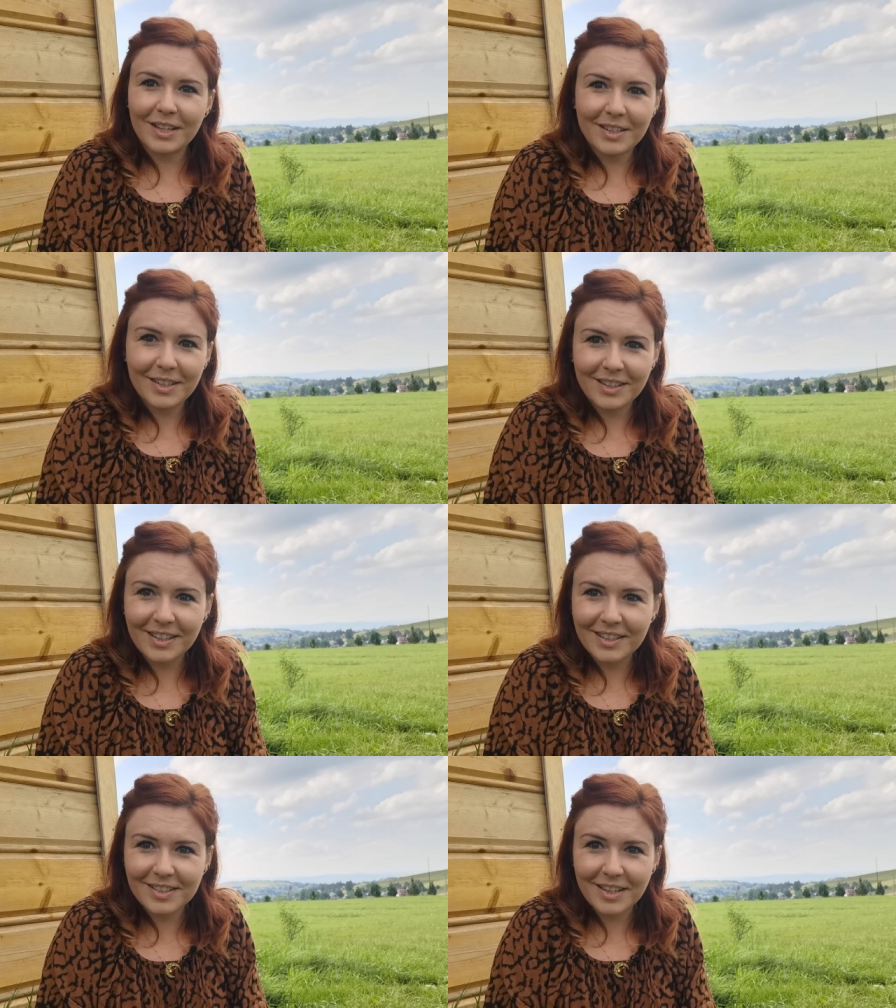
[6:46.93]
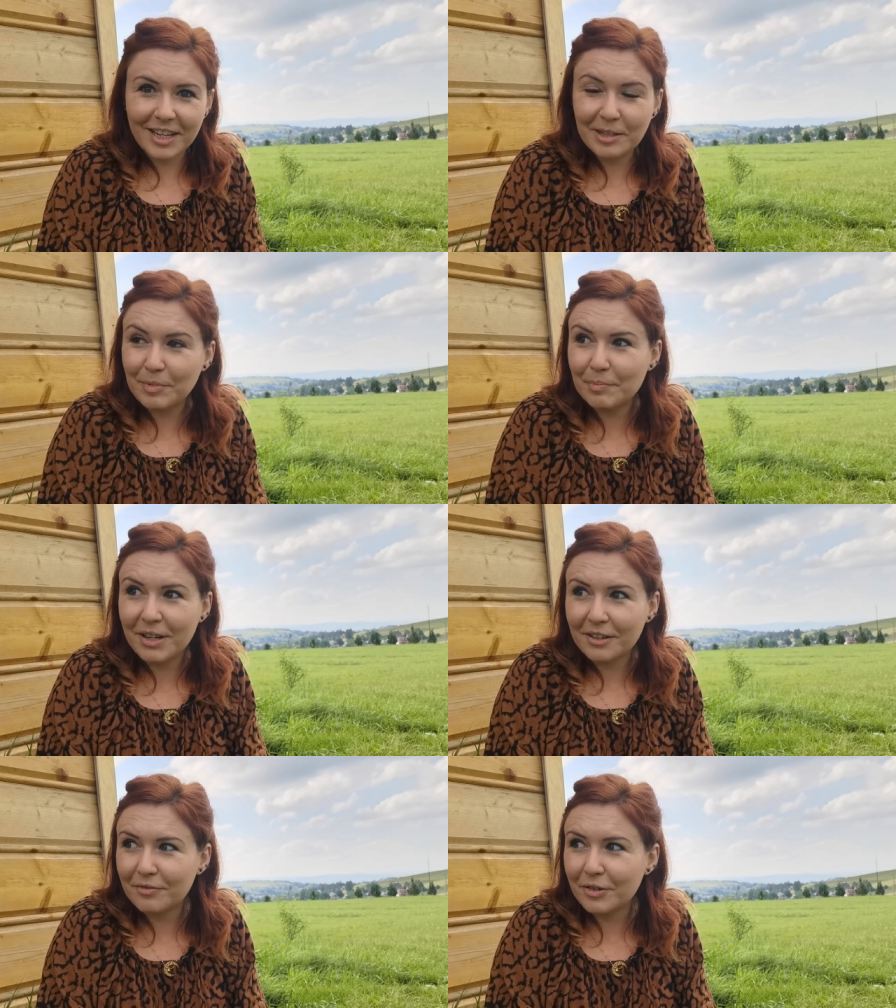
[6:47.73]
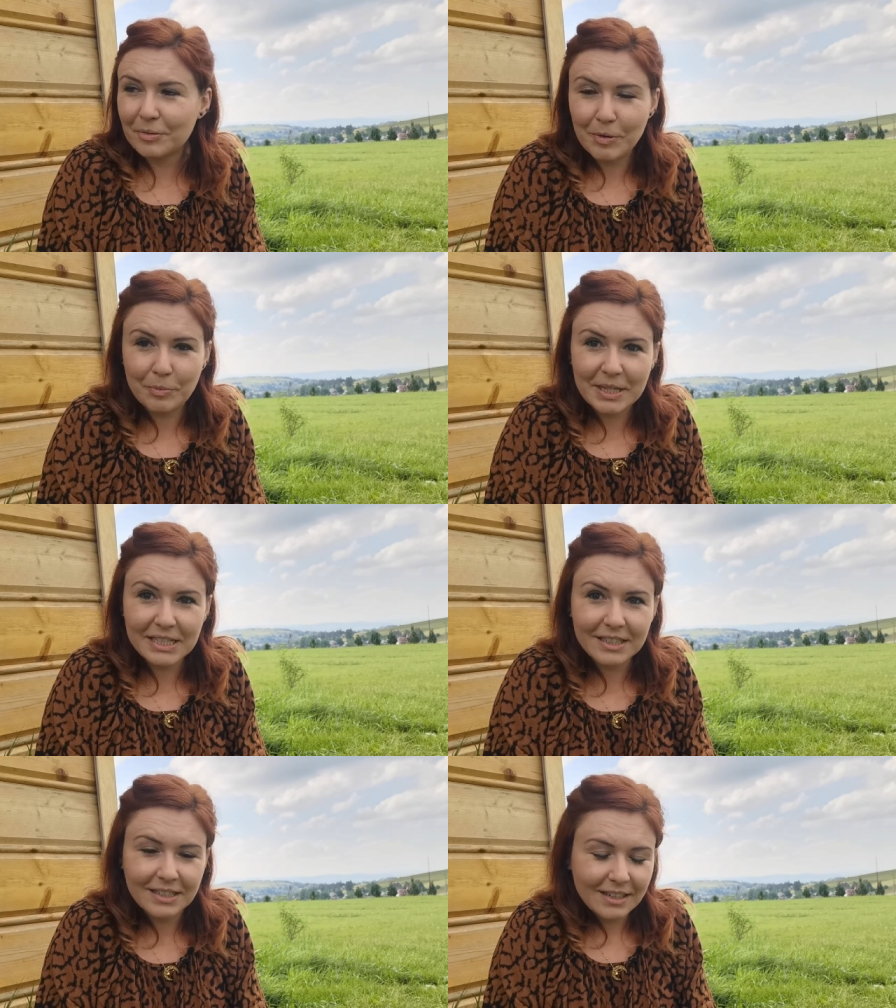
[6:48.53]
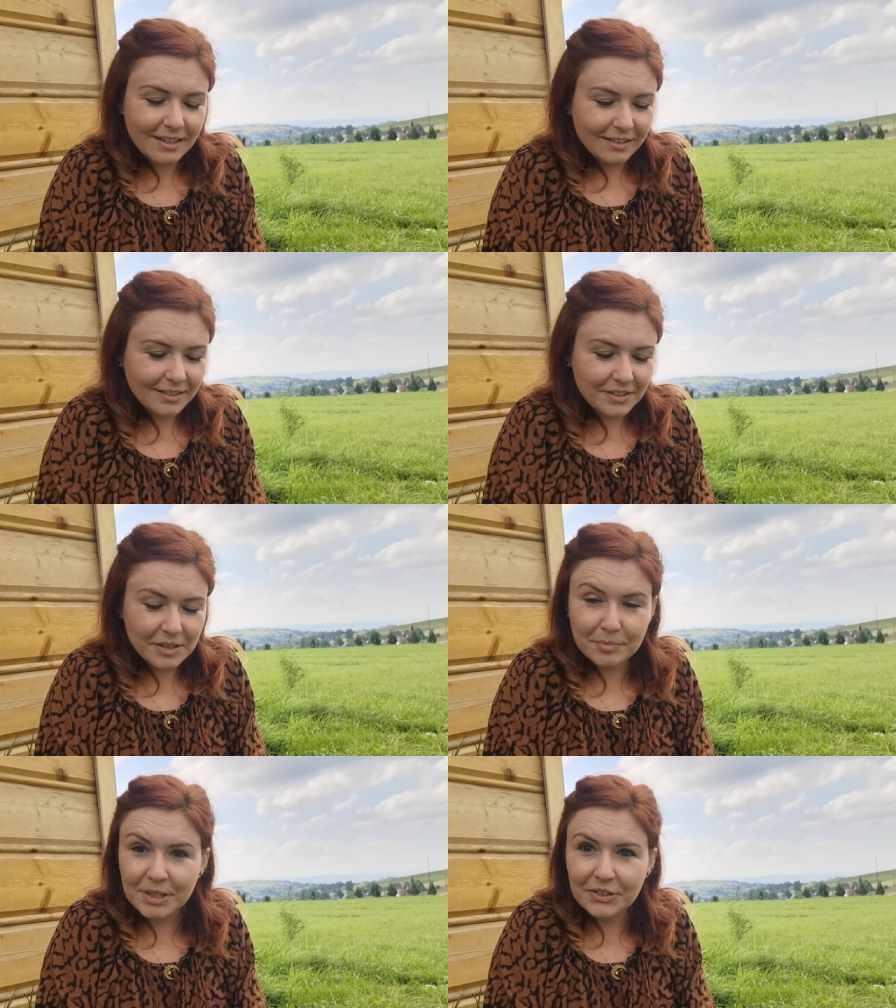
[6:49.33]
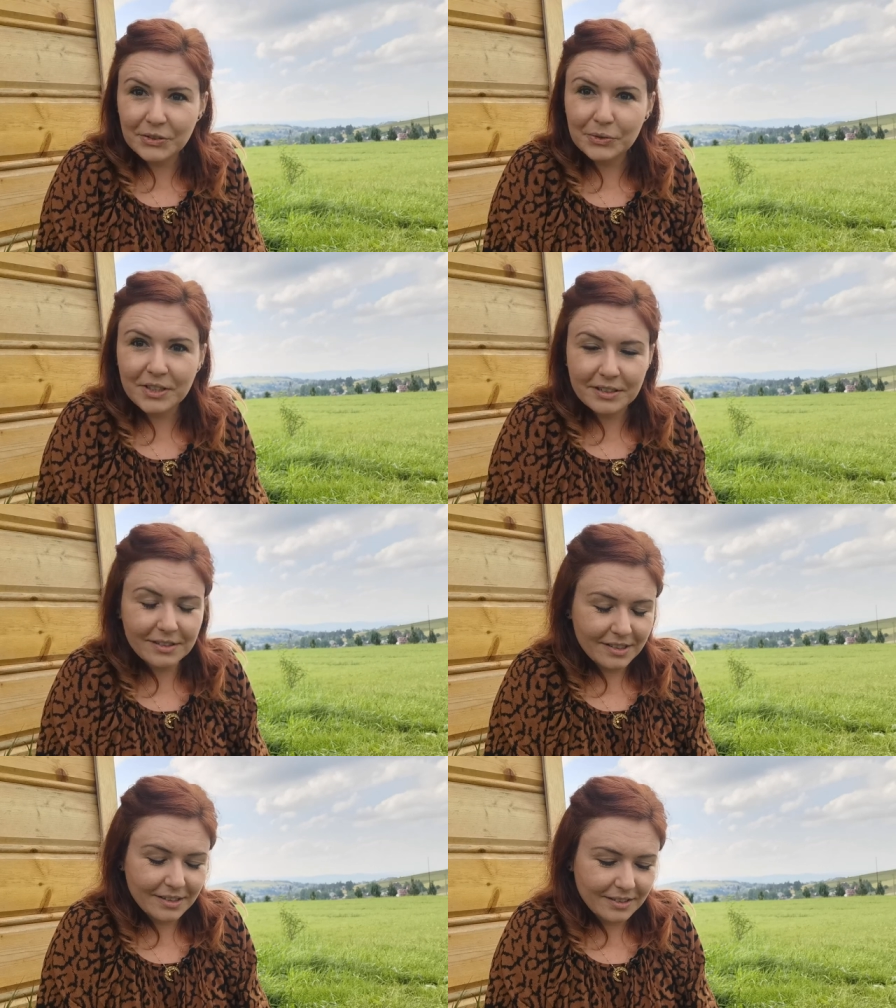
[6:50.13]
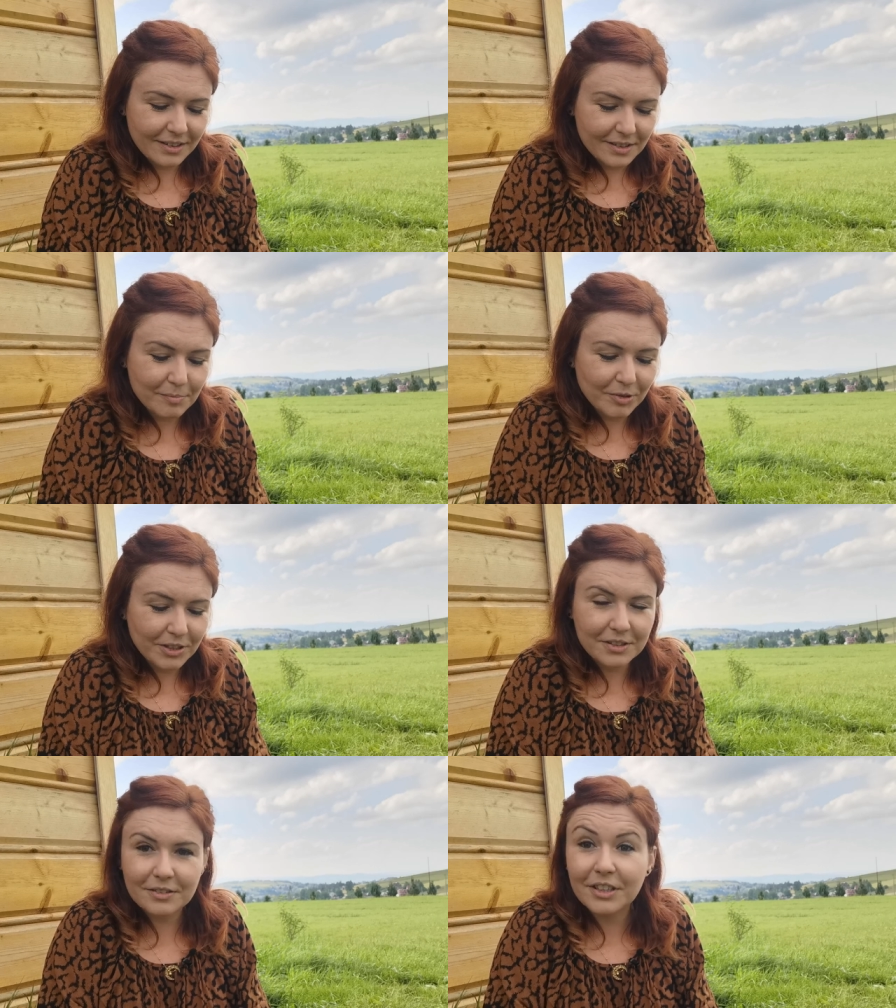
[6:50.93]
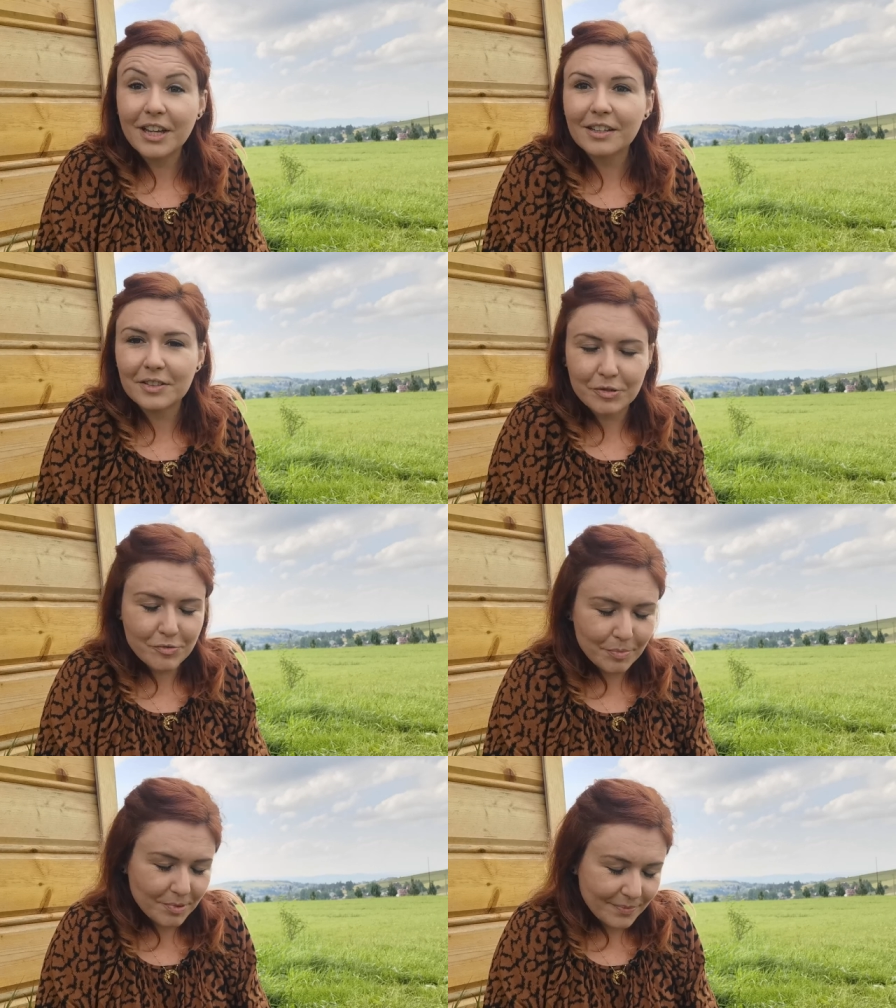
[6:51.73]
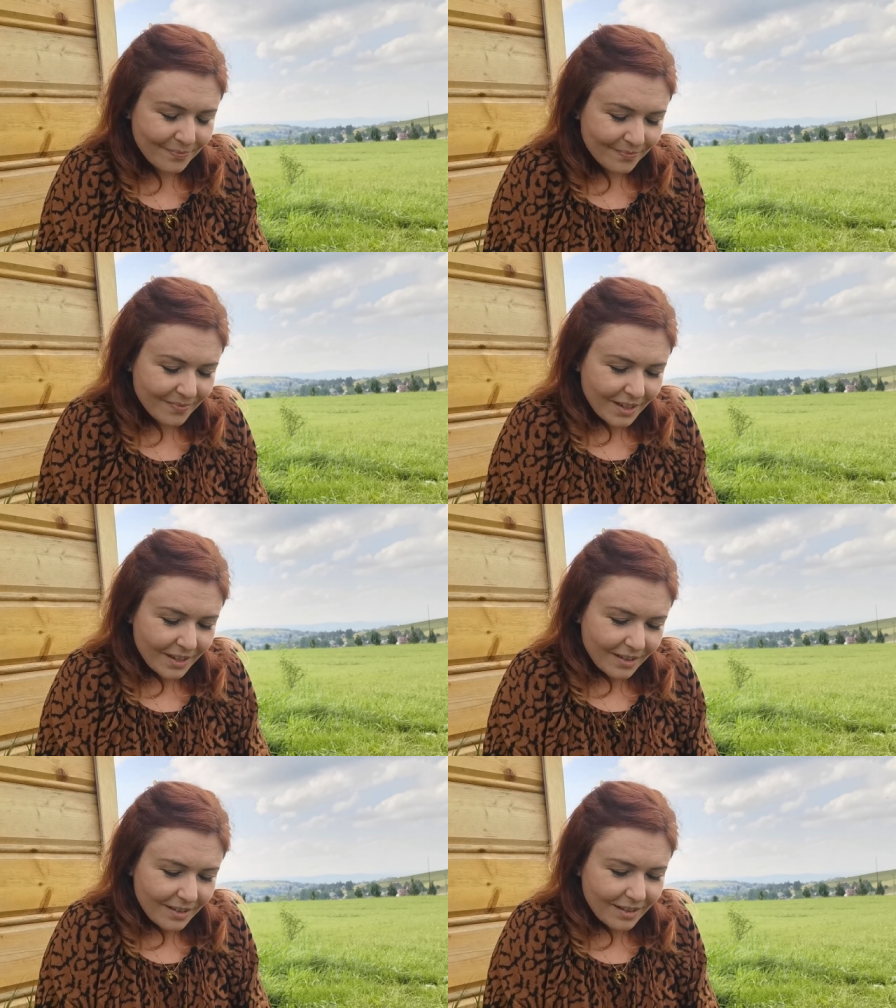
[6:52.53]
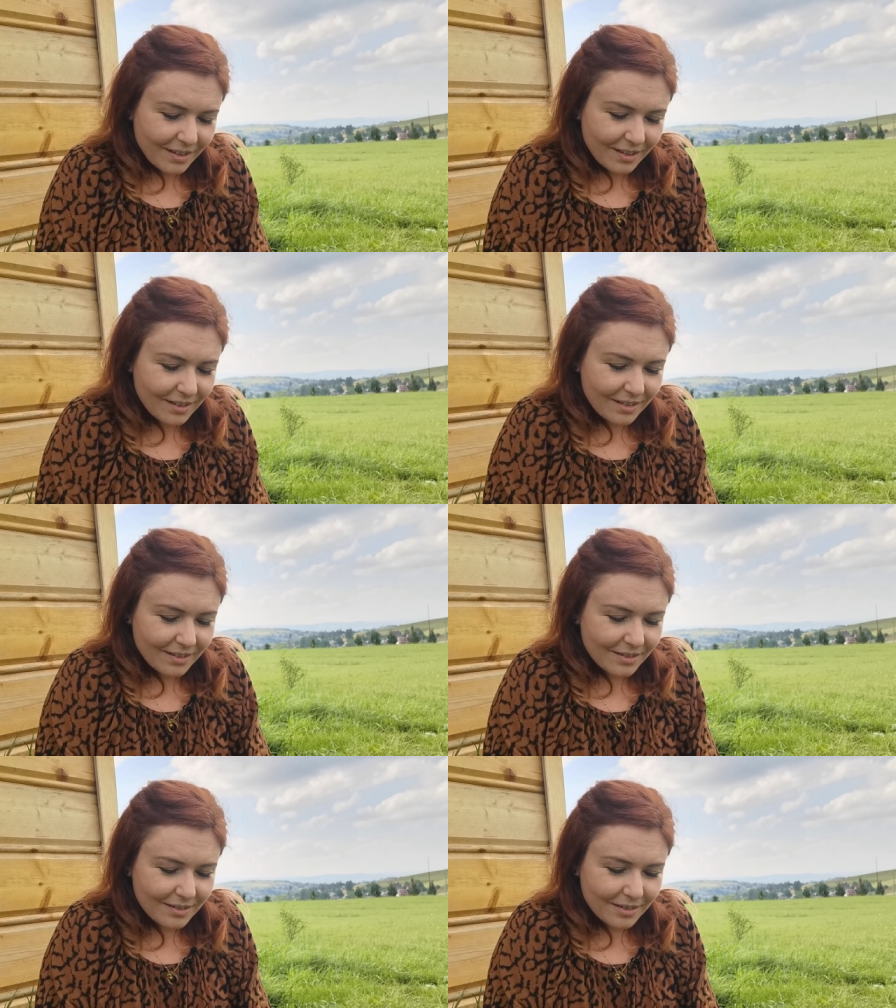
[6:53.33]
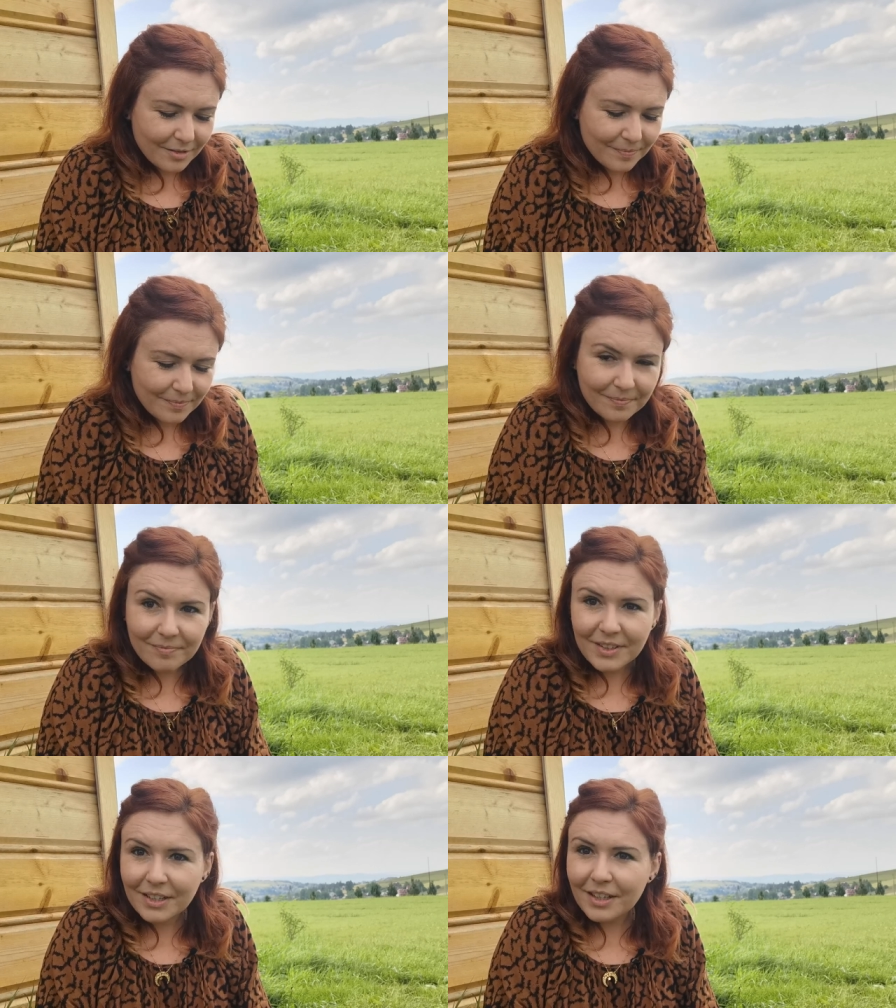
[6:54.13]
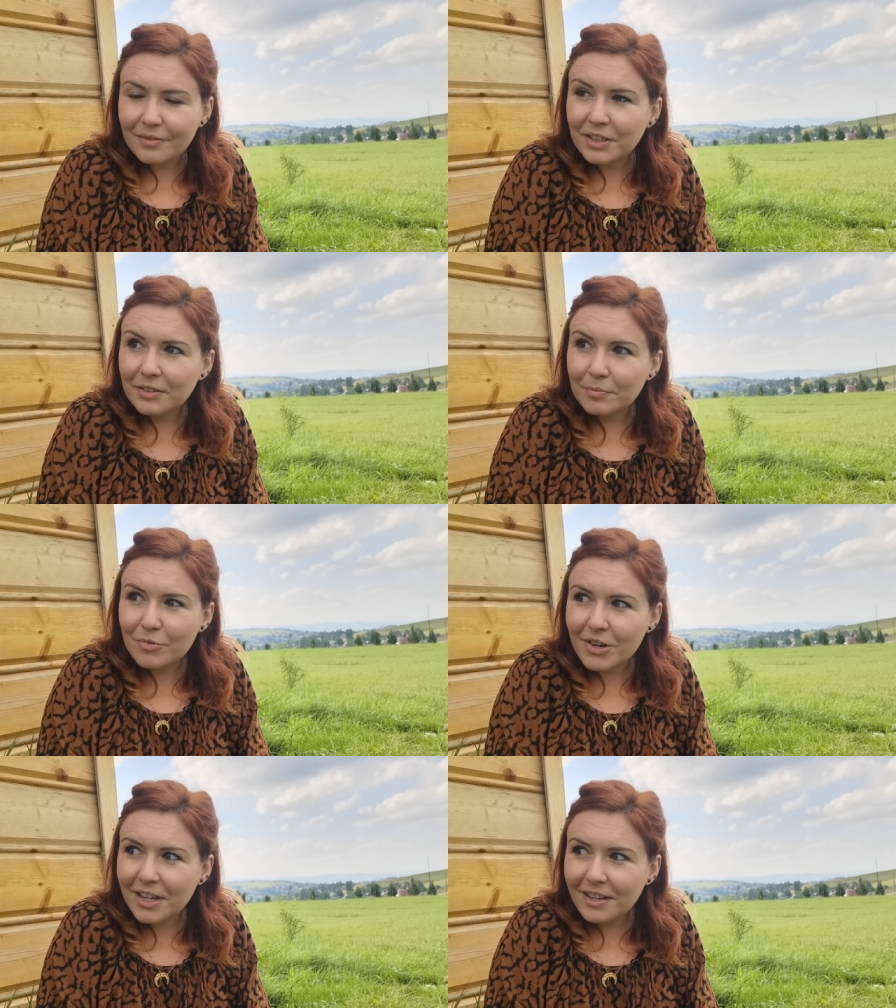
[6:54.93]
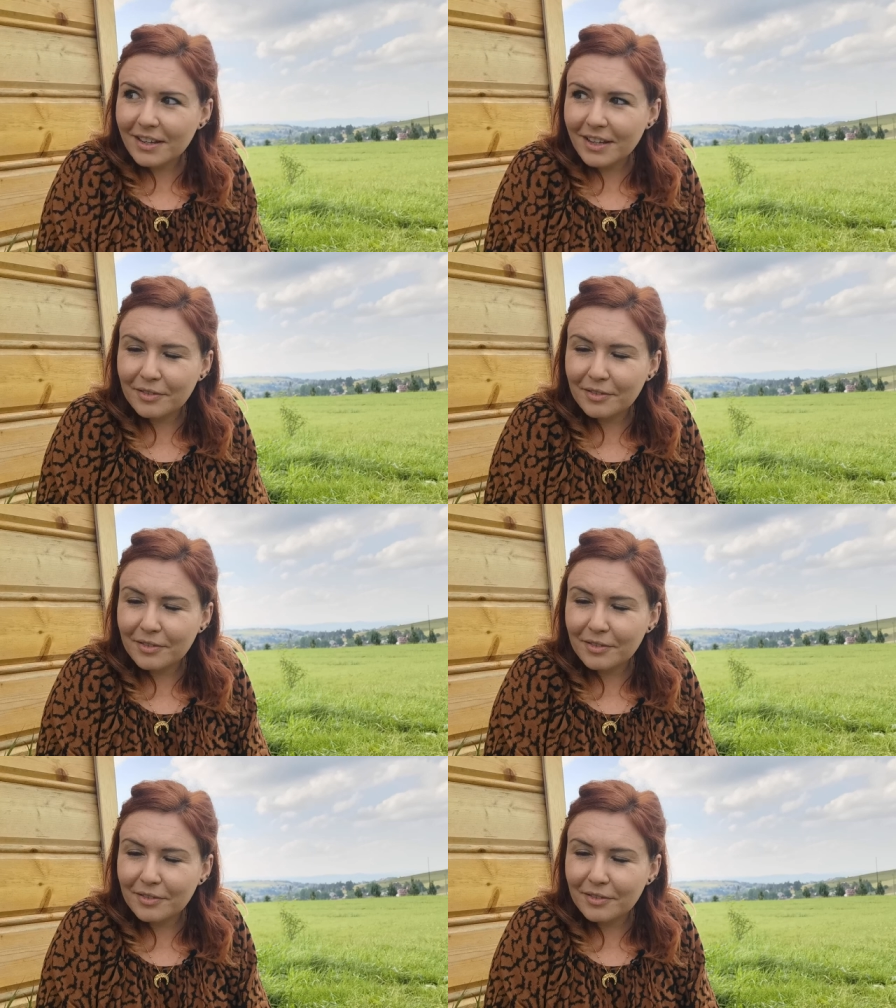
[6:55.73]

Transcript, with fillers: okay I guess I can be back for a moment these are my students the, the smallest the youngest group and um, they are having break.